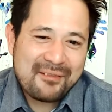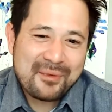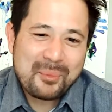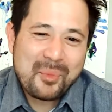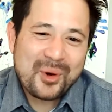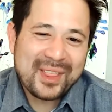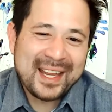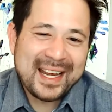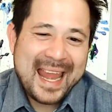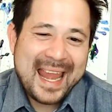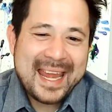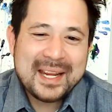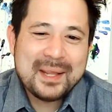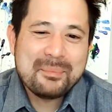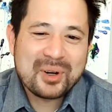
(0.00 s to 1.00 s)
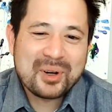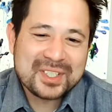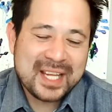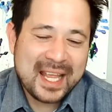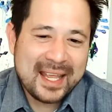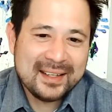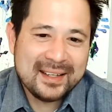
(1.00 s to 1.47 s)
for more than
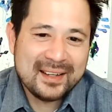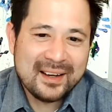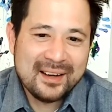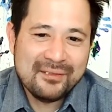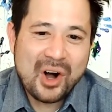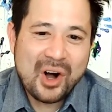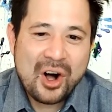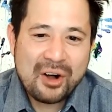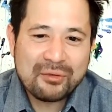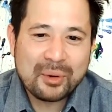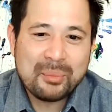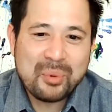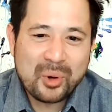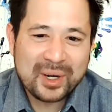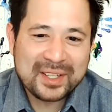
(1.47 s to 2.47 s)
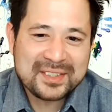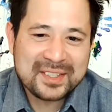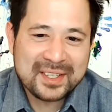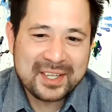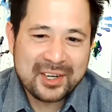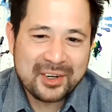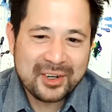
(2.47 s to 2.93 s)
80% of all reported
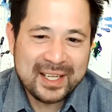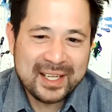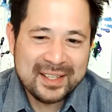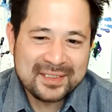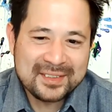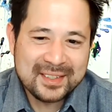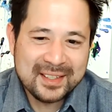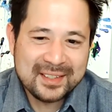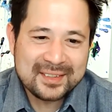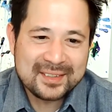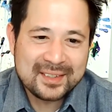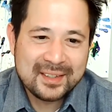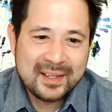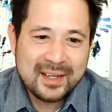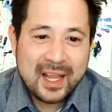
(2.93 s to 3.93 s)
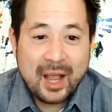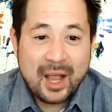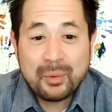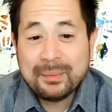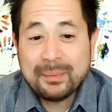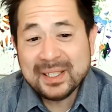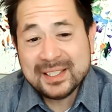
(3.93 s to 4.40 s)
security incidents, and
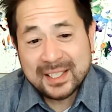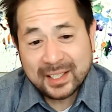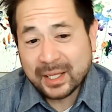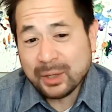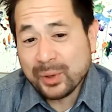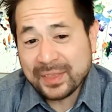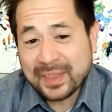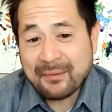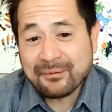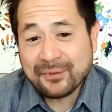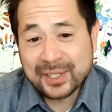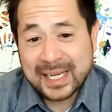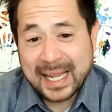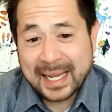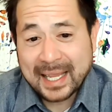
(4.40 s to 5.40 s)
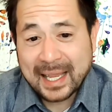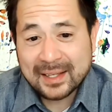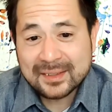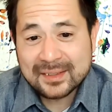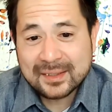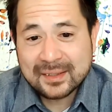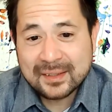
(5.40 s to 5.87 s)
we've been dealing with them for
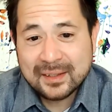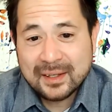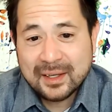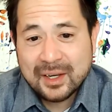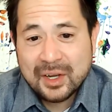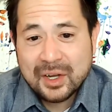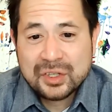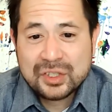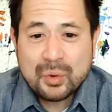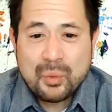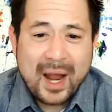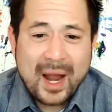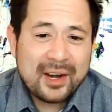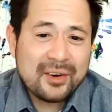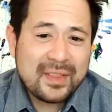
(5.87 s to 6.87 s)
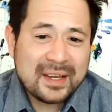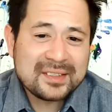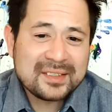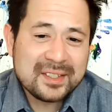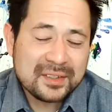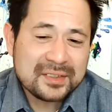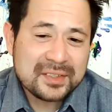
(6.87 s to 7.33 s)
decades. So why are they
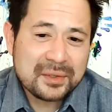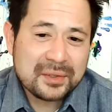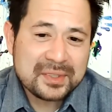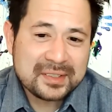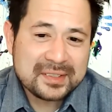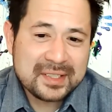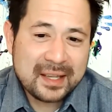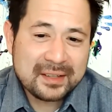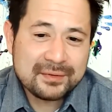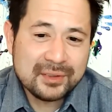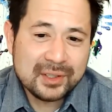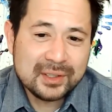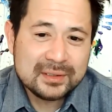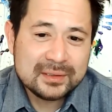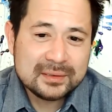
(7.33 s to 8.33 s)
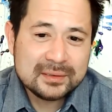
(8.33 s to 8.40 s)
still so successful?